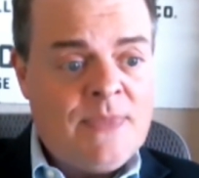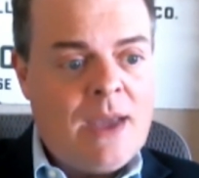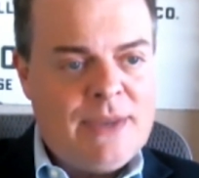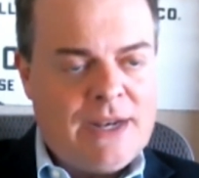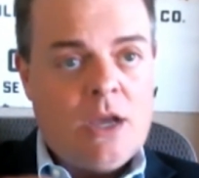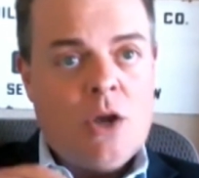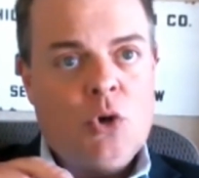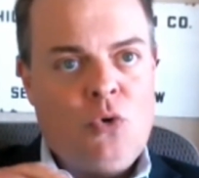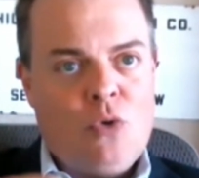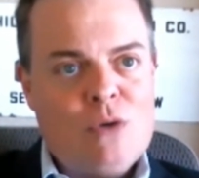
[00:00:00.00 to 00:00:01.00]
I mean
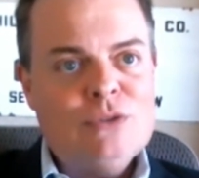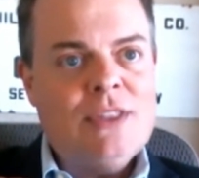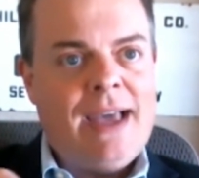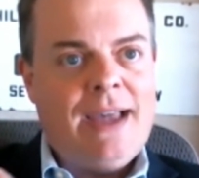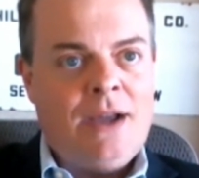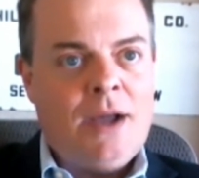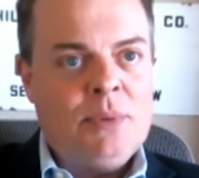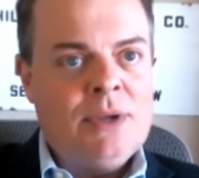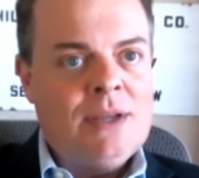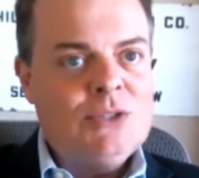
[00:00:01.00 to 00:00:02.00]
gross that up
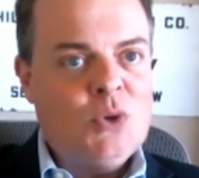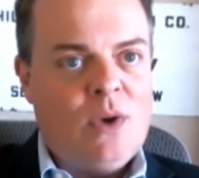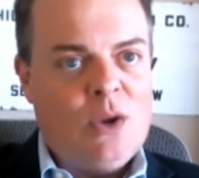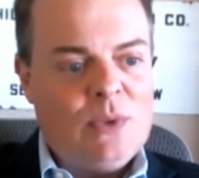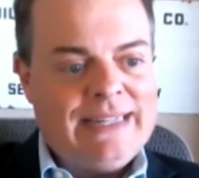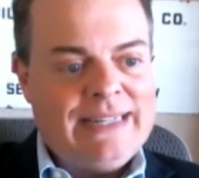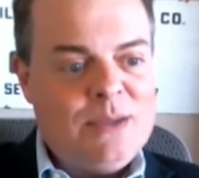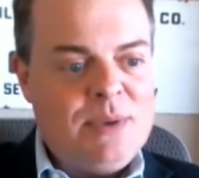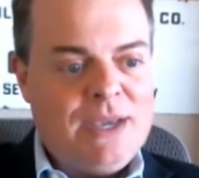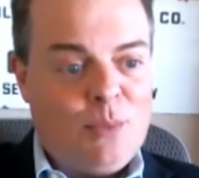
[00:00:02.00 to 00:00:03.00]
to what it would need to
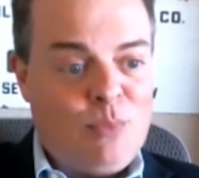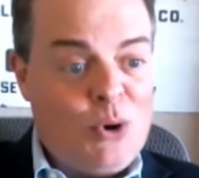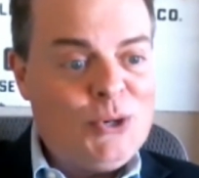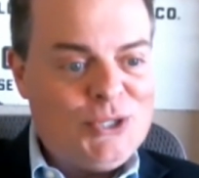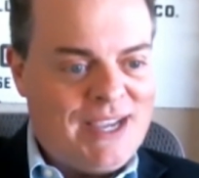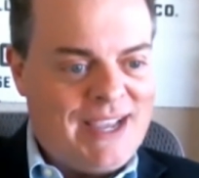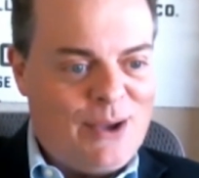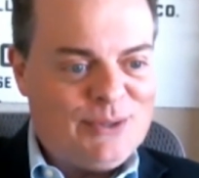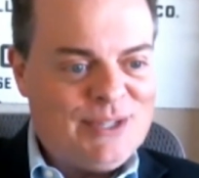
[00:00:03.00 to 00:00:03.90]
be in a brokerage account